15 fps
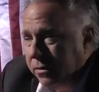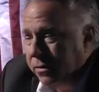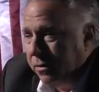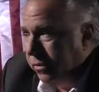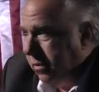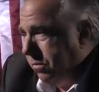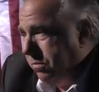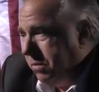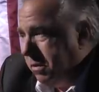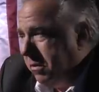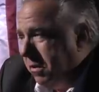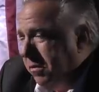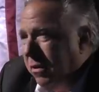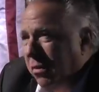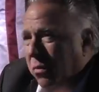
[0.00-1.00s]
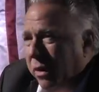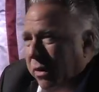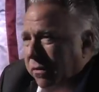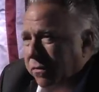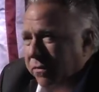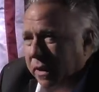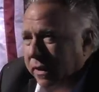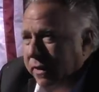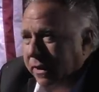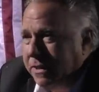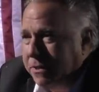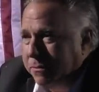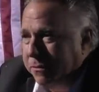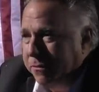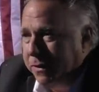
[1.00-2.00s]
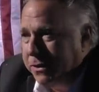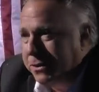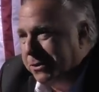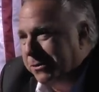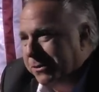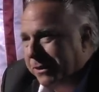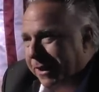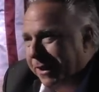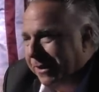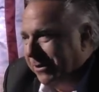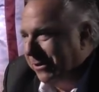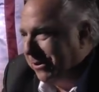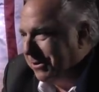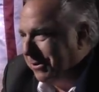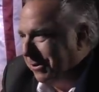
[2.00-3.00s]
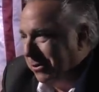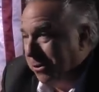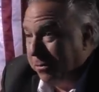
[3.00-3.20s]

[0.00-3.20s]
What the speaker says: or some of them are well-financed professional Catholics, you know,